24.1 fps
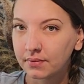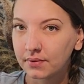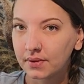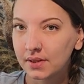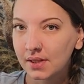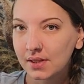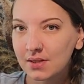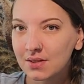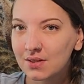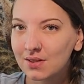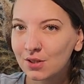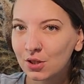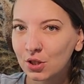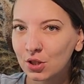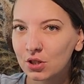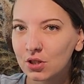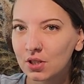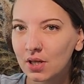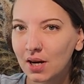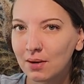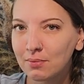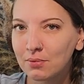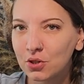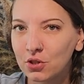this is a good
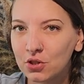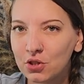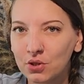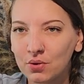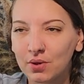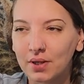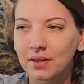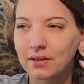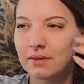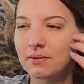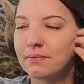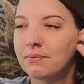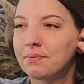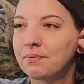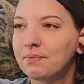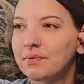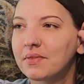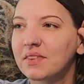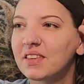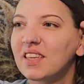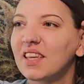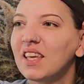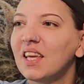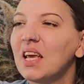time to do it.
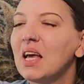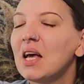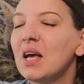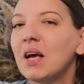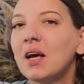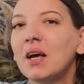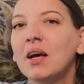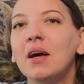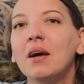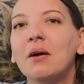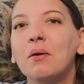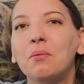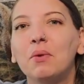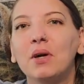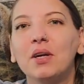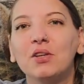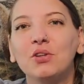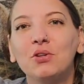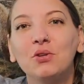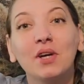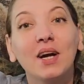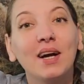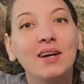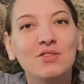When
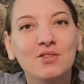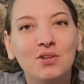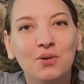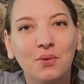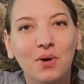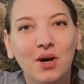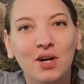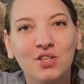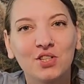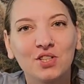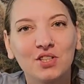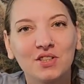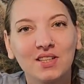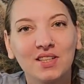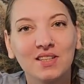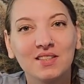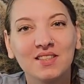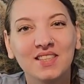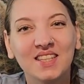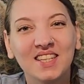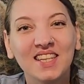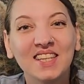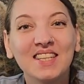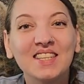you guys are watching
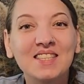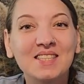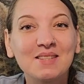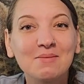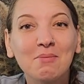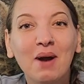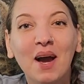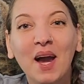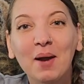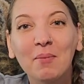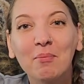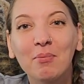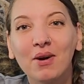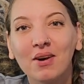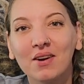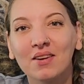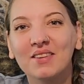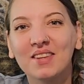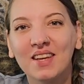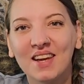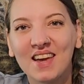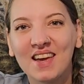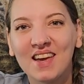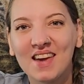this, it's my
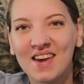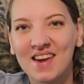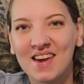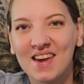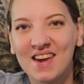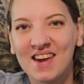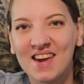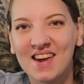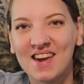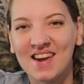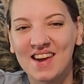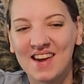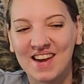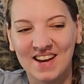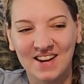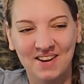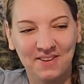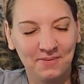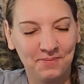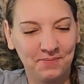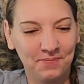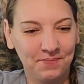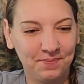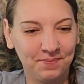birthday.
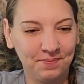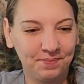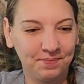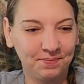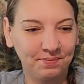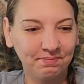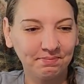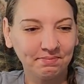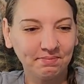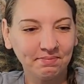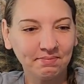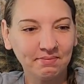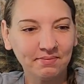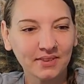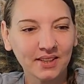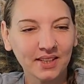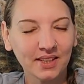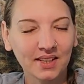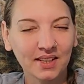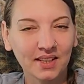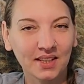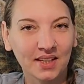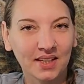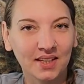
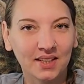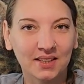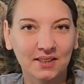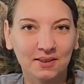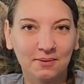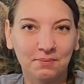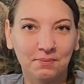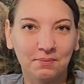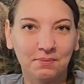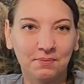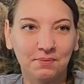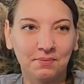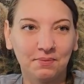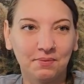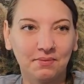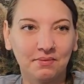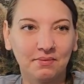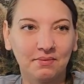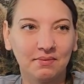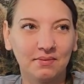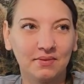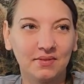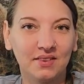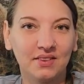So
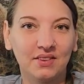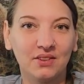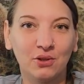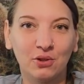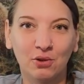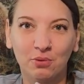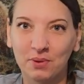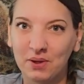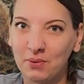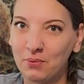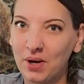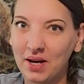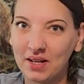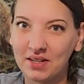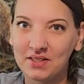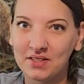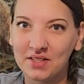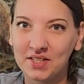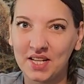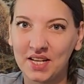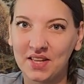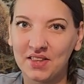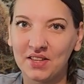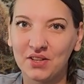it'll be
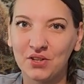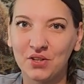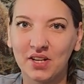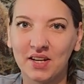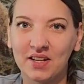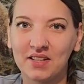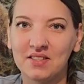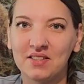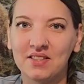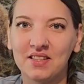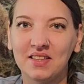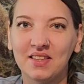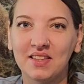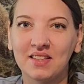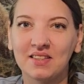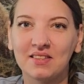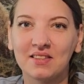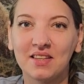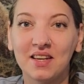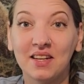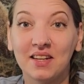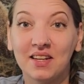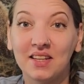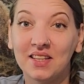Wednesday that you guys see this,
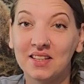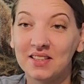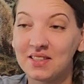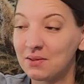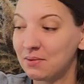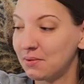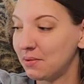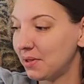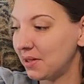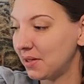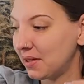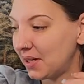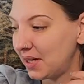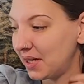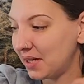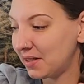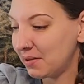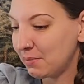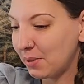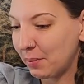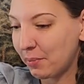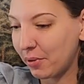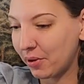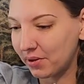and
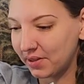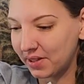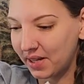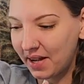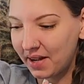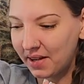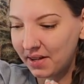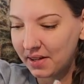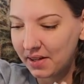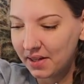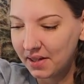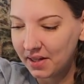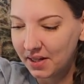it's my birthday.